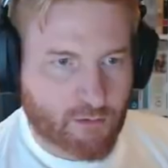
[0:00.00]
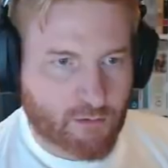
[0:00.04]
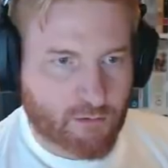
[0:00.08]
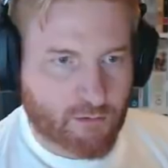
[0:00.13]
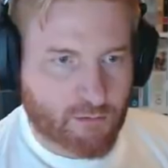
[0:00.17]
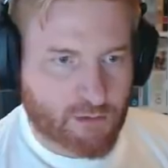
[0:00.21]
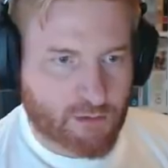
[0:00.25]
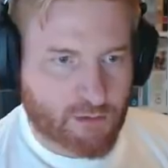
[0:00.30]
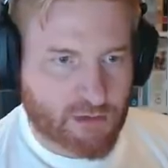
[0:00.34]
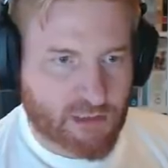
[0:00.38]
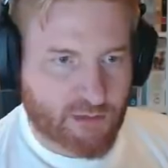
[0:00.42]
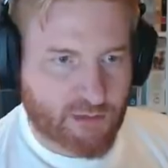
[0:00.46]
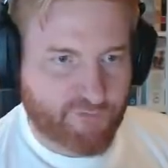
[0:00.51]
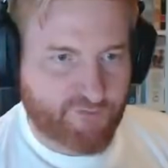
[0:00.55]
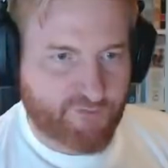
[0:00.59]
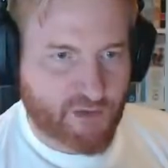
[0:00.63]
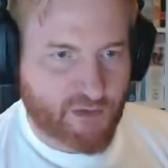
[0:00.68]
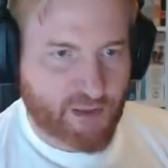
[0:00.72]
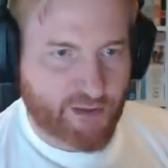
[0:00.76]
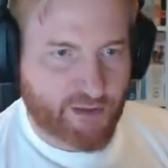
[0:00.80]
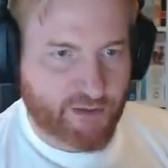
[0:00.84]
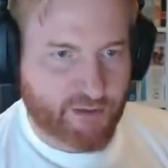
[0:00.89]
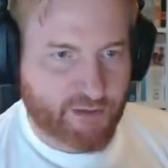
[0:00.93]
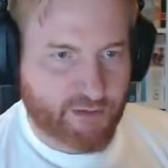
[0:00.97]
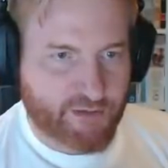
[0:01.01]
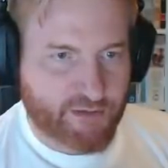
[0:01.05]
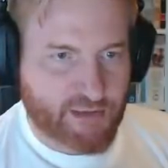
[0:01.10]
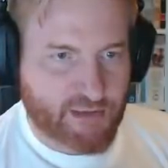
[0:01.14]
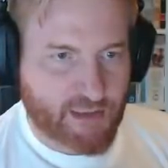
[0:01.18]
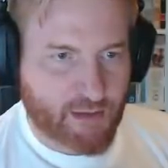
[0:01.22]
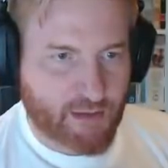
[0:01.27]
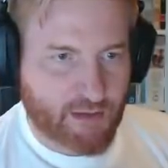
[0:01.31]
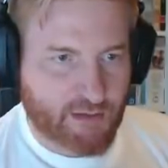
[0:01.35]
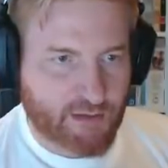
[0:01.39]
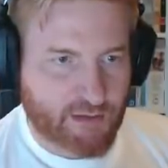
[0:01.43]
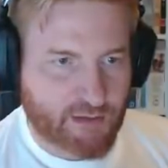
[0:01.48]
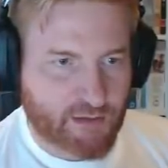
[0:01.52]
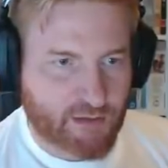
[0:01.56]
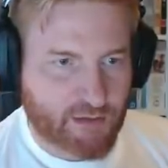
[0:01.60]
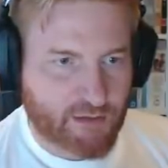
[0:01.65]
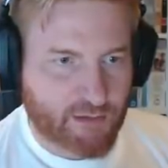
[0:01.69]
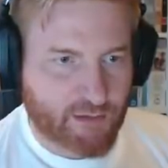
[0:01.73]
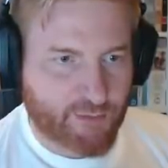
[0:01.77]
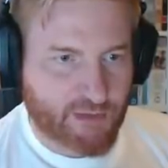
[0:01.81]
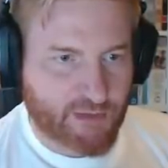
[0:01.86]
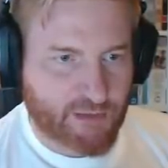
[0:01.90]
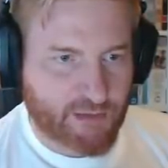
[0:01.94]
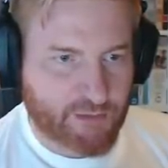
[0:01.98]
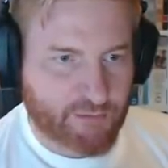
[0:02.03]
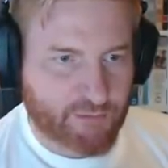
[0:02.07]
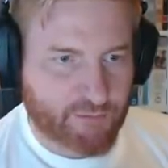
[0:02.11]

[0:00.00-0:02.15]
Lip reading: Keep firing on the AA gun up here.